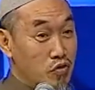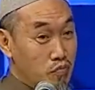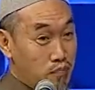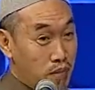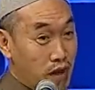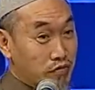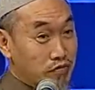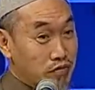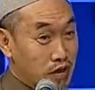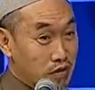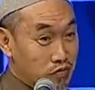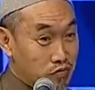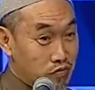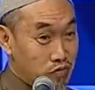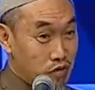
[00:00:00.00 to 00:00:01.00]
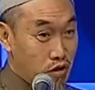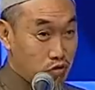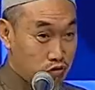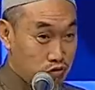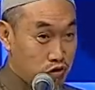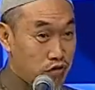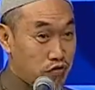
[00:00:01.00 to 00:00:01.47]
you pass that
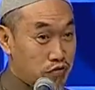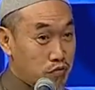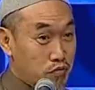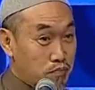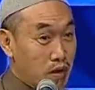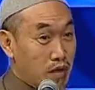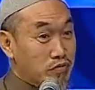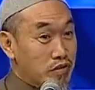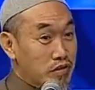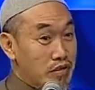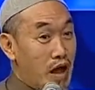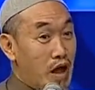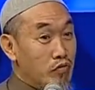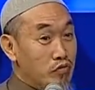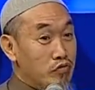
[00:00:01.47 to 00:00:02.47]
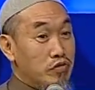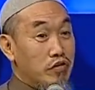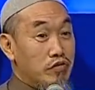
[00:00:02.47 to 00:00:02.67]
surah, you teach, you pass it down,